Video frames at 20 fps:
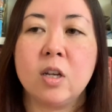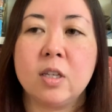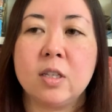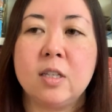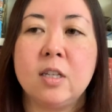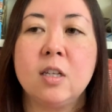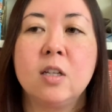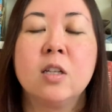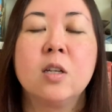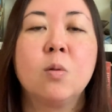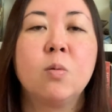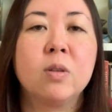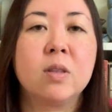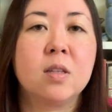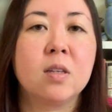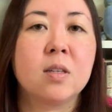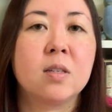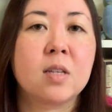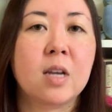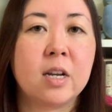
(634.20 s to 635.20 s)
dealing with
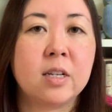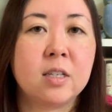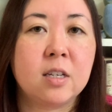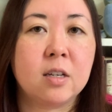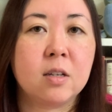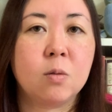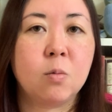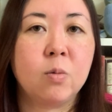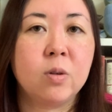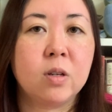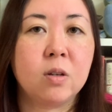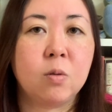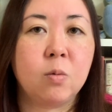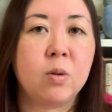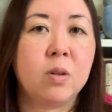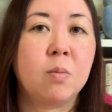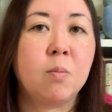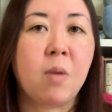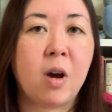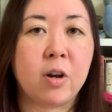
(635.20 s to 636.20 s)
this idea
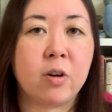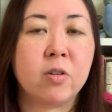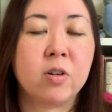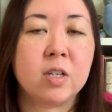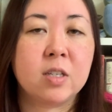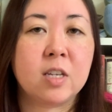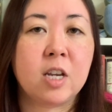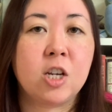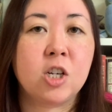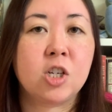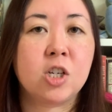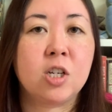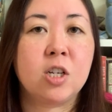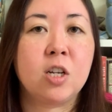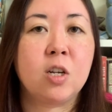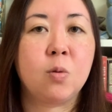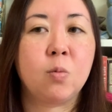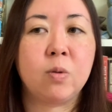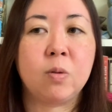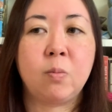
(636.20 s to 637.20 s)
with modernization
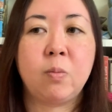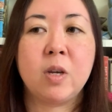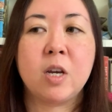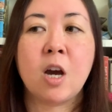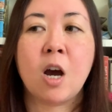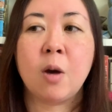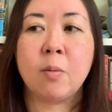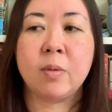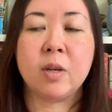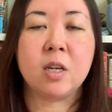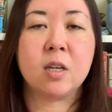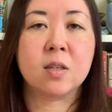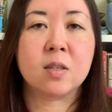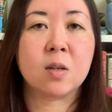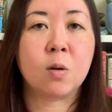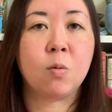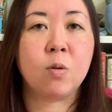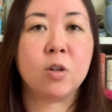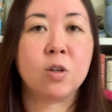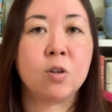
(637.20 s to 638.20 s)
and with becoming
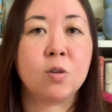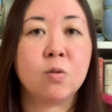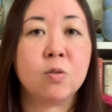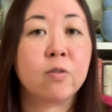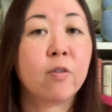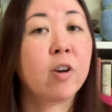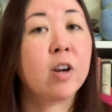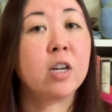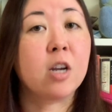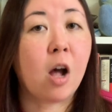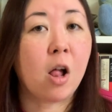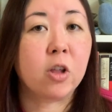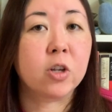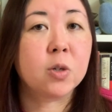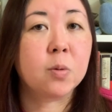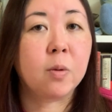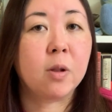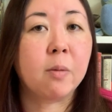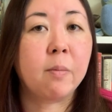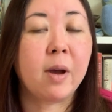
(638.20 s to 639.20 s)
someone who's very
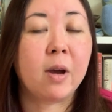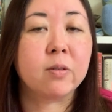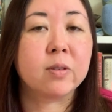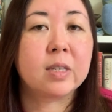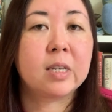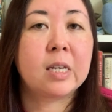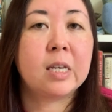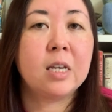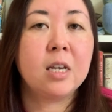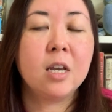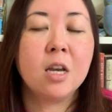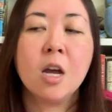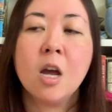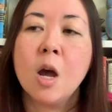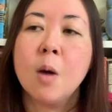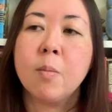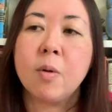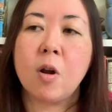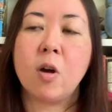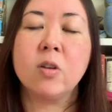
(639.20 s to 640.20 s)
knowledgeable about tea,
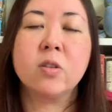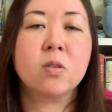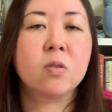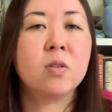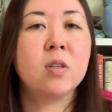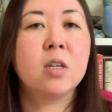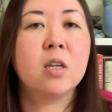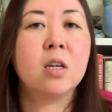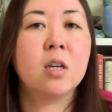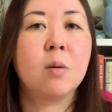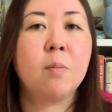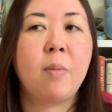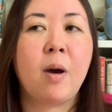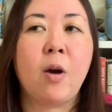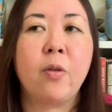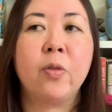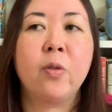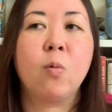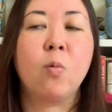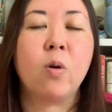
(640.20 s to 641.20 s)
but also thinking
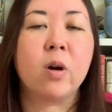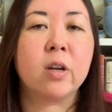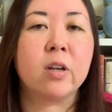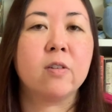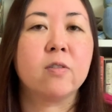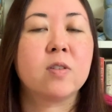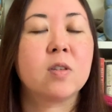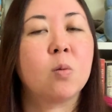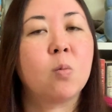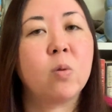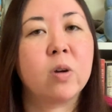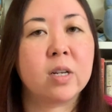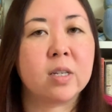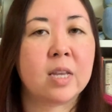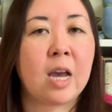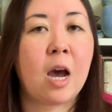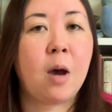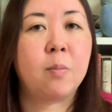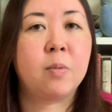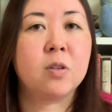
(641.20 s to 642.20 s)
about the what ifs and what has
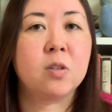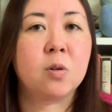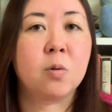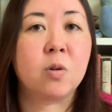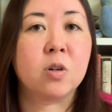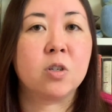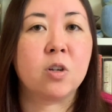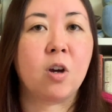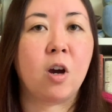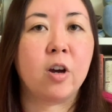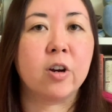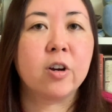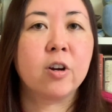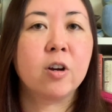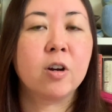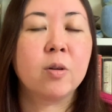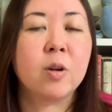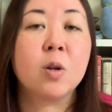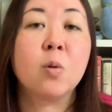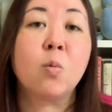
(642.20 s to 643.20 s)
happened to her
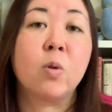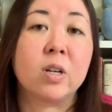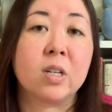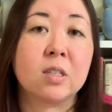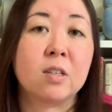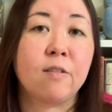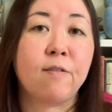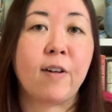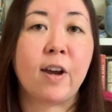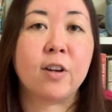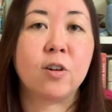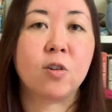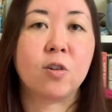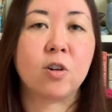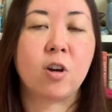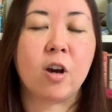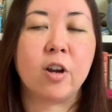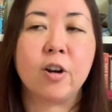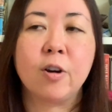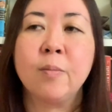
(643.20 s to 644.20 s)
daughter and wanting to find her
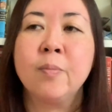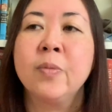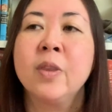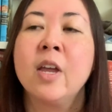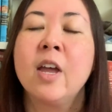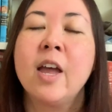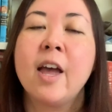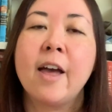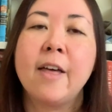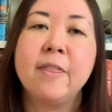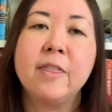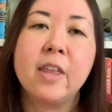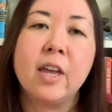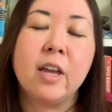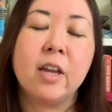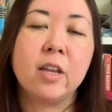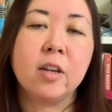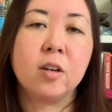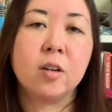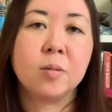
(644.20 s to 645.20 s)
daughter. And
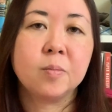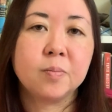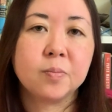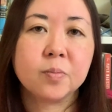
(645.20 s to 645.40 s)
then